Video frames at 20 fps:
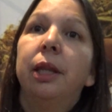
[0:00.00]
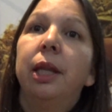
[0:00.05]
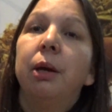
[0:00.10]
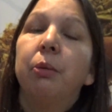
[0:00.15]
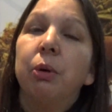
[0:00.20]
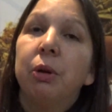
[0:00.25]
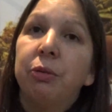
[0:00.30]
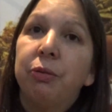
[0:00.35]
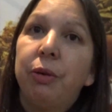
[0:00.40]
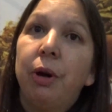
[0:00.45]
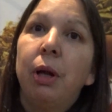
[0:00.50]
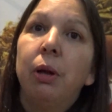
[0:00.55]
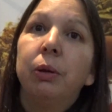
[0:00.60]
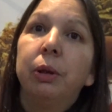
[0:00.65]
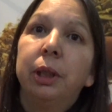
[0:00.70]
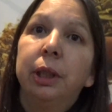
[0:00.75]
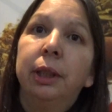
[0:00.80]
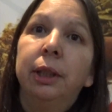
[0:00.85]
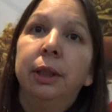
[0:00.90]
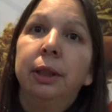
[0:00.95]
They will follow
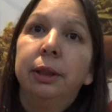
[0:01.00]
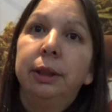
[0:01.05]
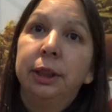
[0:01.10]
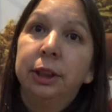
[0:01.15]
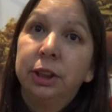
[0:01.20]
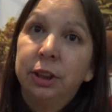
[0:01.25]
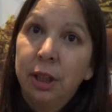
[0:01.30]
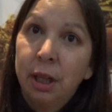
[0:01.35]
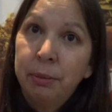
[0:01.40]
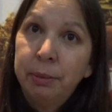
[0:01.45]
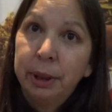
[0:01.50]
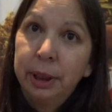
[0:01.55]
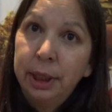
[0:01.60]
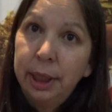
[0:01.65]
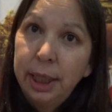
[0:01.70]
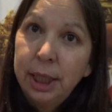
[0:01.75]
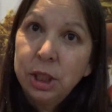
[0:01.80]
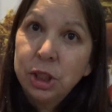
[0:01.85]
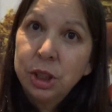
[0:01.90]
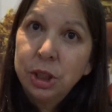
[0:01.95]
the Anishinabek
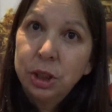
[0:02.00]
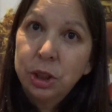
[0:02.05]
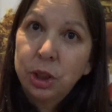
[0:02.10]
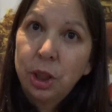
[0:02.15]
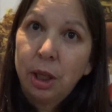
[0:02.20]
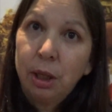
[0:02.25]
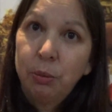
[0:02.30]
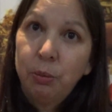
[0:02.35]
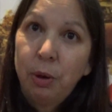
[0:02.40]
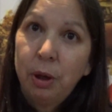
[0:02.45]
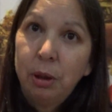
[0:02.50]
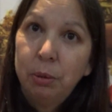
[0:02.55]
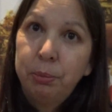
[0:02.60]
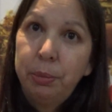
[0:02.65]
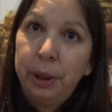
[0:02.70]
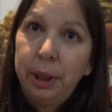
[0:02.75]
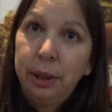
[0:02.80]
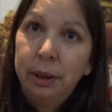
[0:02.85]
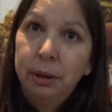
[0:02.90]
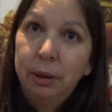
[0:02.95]
Nation Child
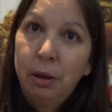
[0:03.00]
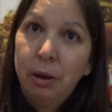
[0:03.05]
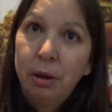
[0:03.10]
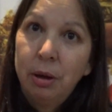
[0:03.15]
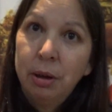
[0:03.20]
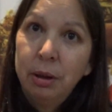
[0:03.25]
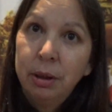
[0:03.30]
Wellbeing Law.